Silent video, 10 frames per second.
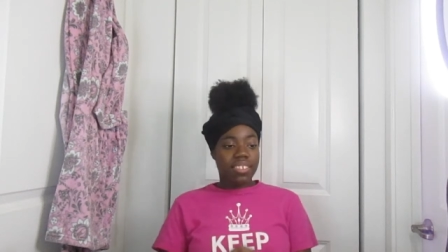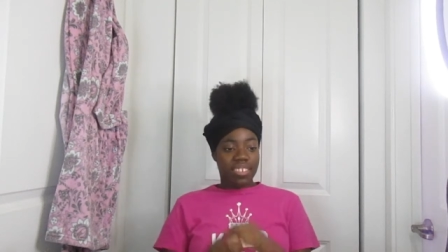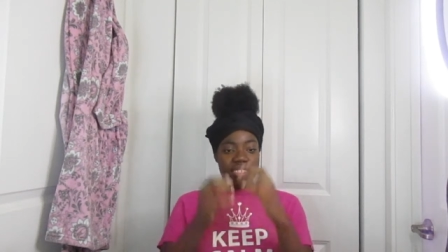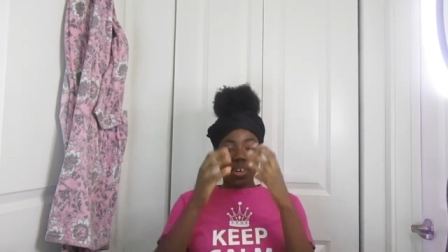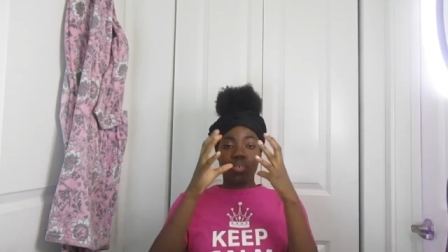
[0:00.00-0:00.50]

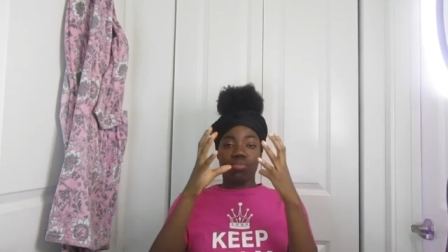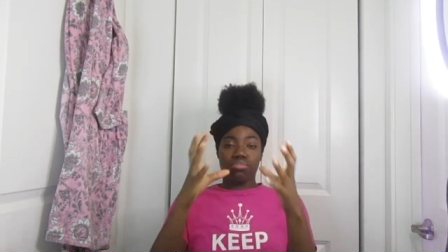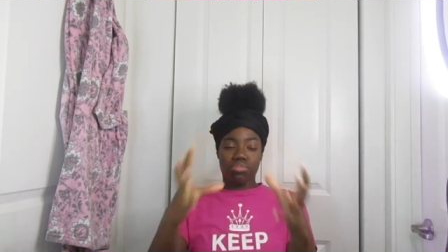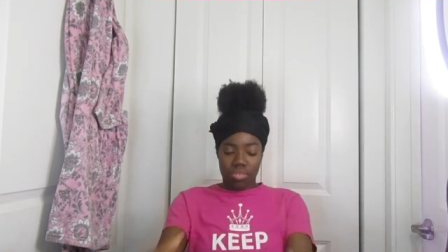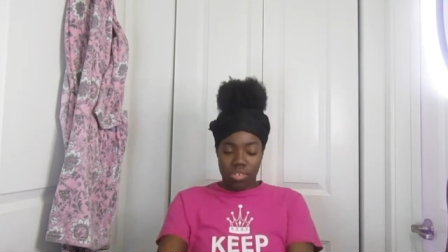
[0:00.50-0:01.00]
is so
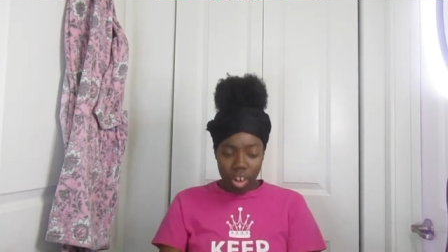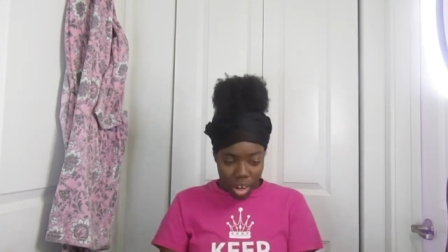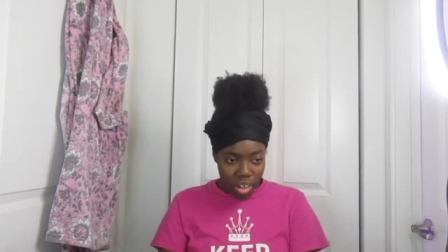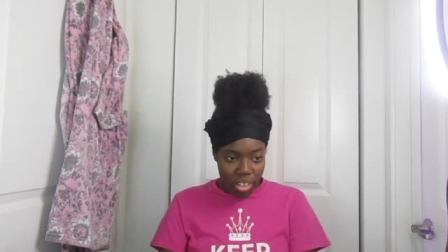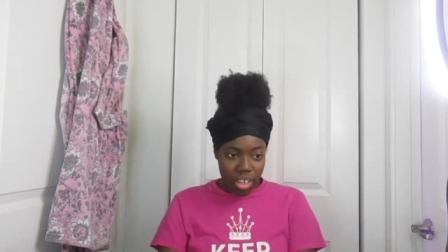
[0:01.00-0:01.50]

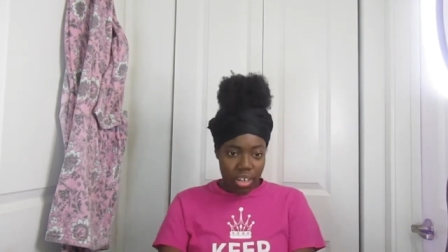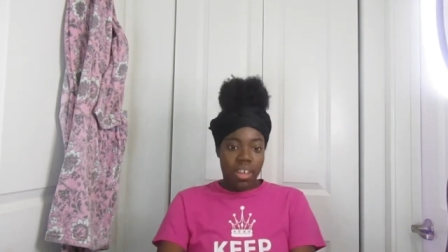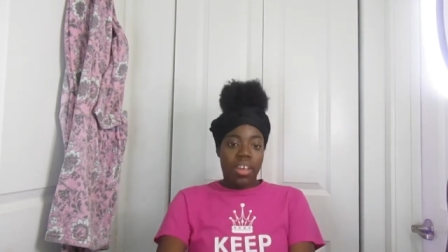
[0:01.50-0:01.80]
dark and